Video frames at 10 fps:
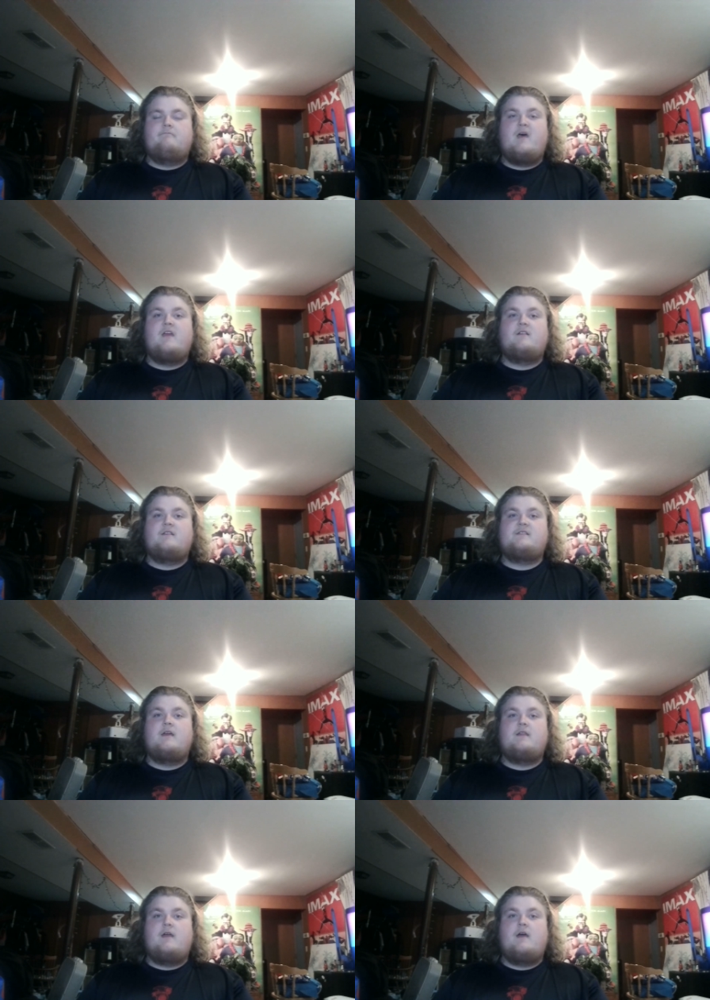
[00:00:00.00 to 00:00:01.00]
I
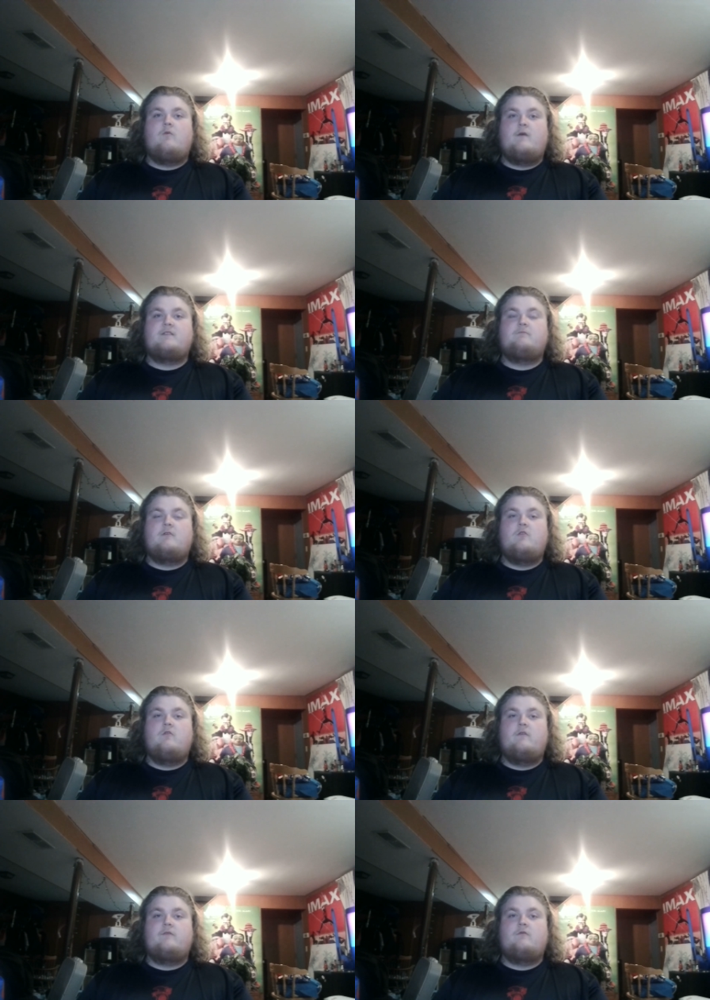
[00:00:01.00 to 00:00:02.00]
understand now what's been
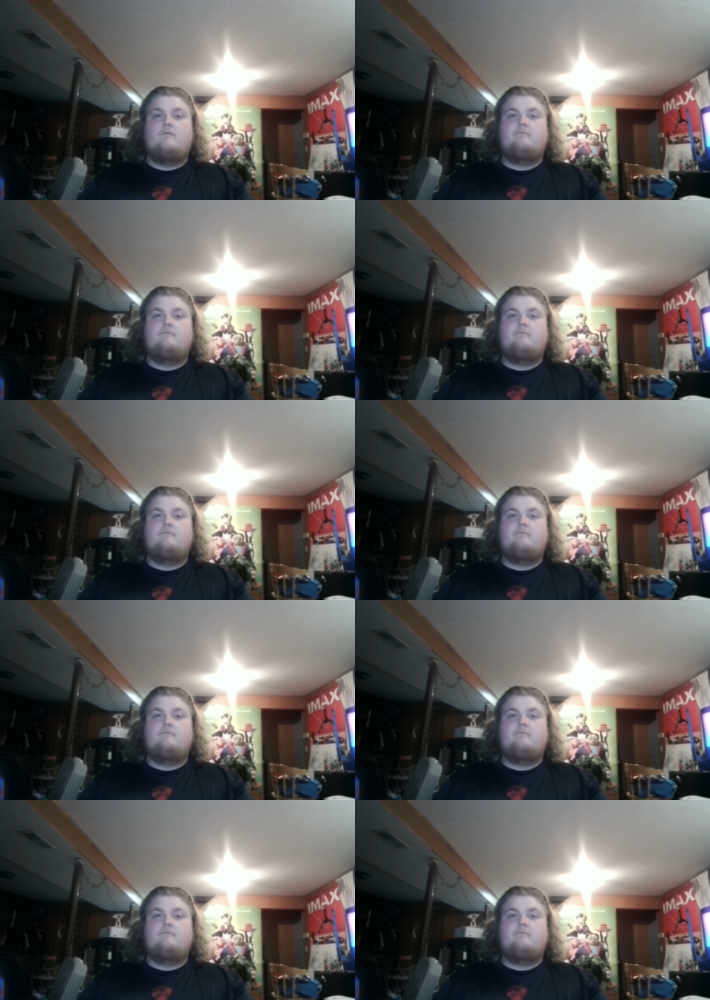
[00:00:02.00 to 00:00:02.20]
going through.